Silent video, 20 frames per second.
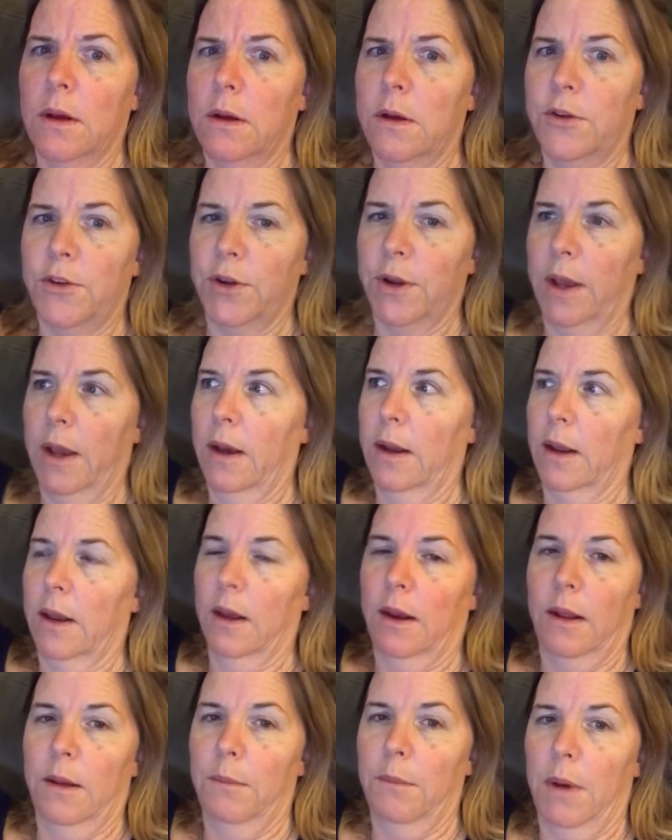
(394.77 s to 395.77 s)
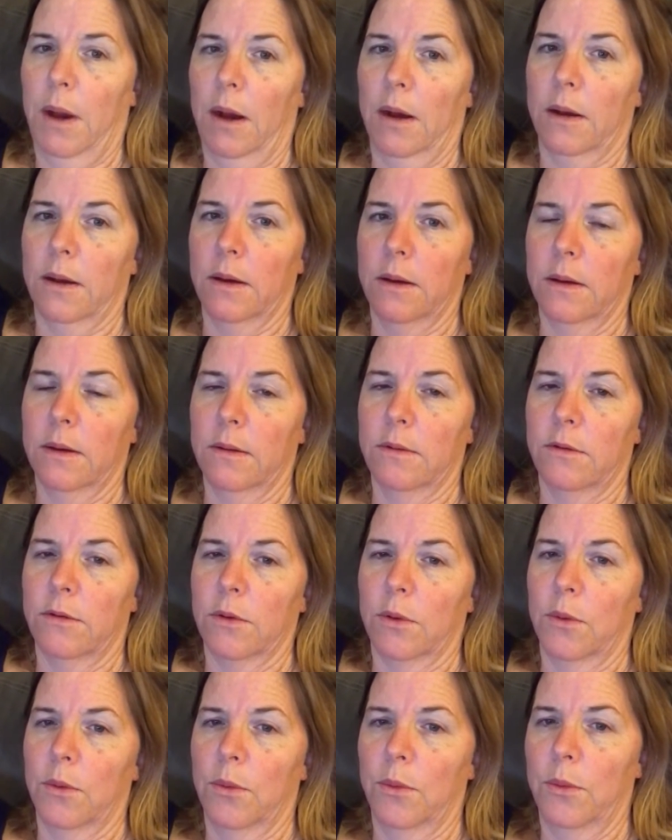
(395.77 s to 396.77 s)
She can't get him back.
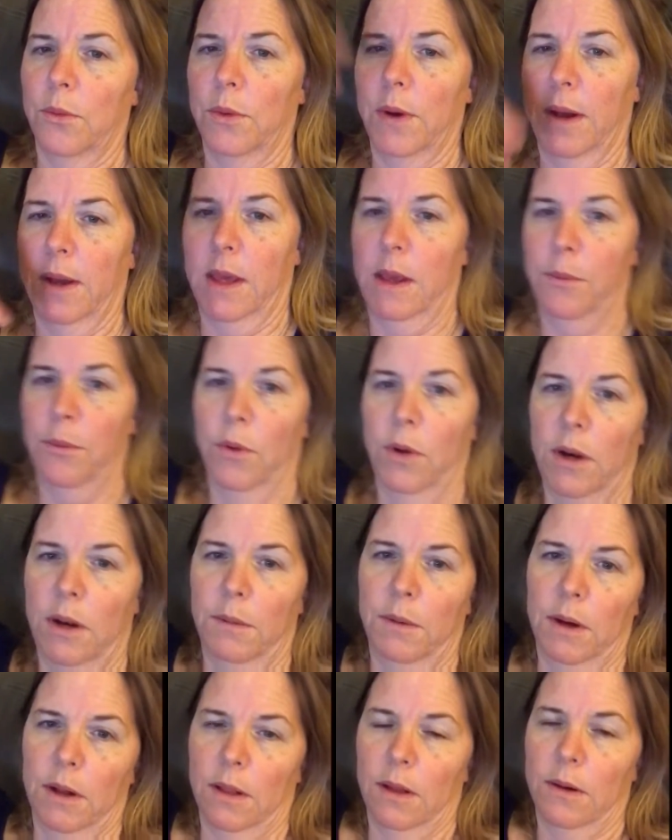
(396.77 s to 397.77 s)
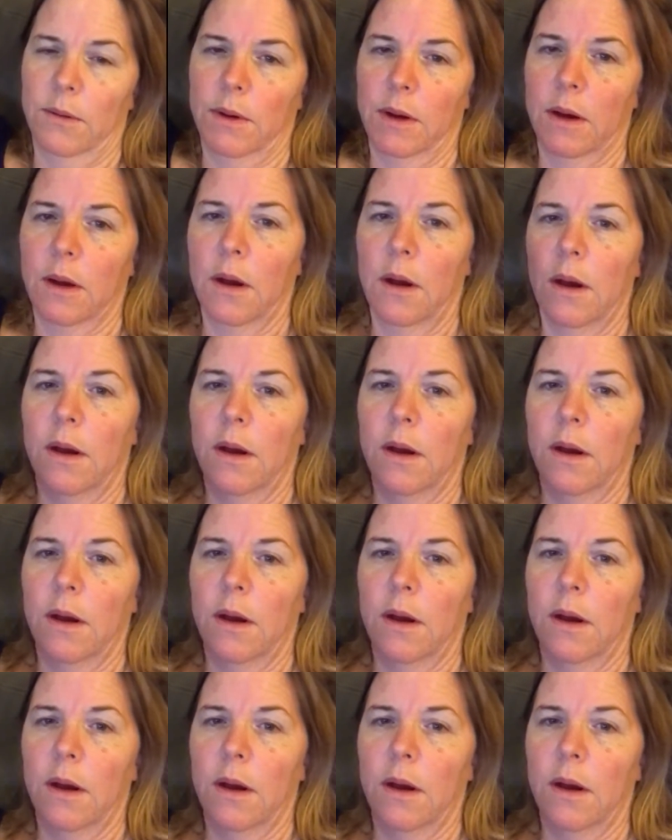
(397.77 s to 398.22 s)
So, I keep pointing back that way.